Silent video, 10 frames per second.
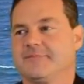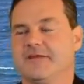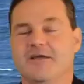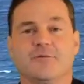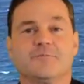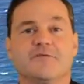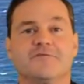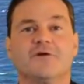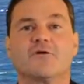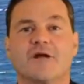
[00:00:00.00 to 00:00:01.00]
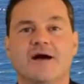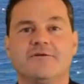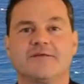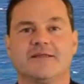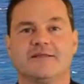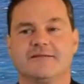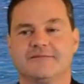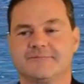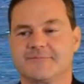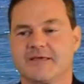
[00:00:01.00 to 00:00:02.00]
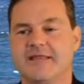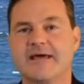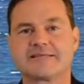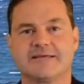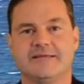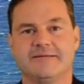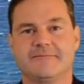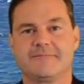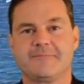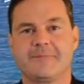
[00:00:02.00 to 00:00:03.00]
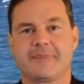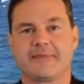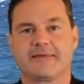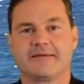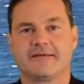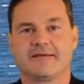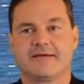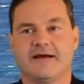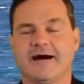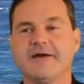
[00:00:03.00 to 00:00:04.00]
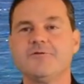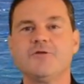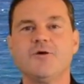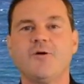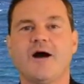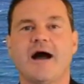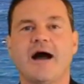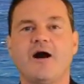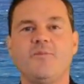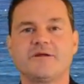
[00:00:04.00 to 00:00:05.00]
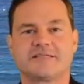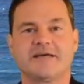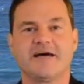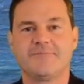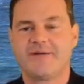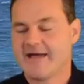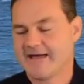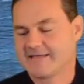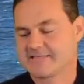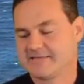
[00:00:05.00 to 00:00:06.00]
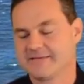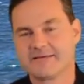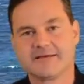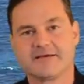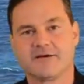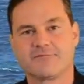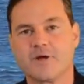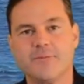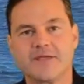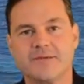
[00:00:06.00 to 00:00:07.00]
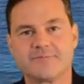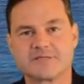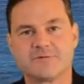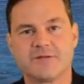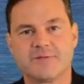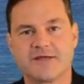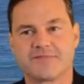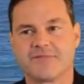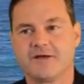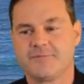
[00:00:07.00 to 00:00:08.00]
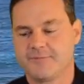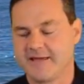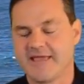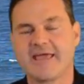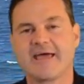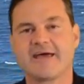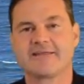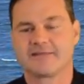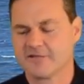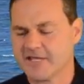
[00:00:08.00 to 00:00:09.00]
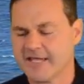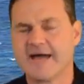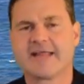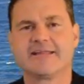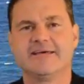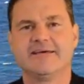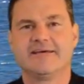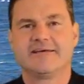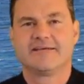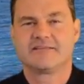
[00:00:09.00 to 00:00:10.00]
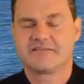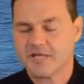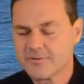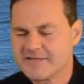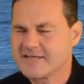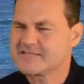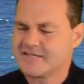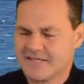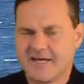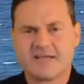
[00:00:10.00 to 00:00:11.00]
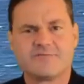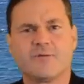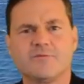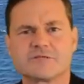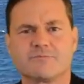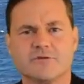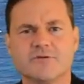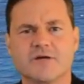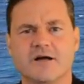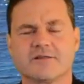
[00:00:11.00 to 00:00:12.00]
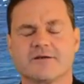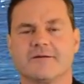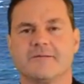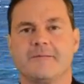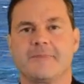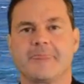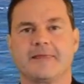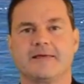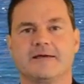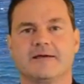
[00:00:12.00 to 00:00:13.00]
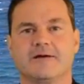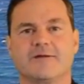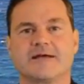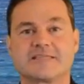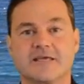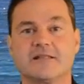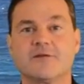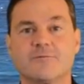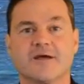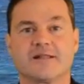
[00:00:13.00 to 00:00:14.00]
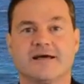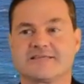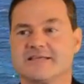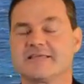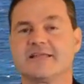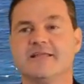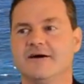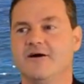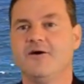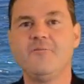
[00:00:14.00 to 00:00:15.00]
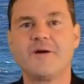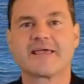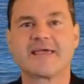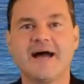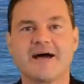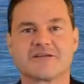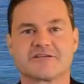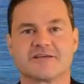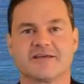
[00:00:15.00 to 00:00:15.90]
It helped me feel grounded, connected. I don't know how much time passed rubbing it between my thumb and my hand and looking at it. Its iridescent, kind of almost blue color. When I suddenly realized, I said, oh my gosh,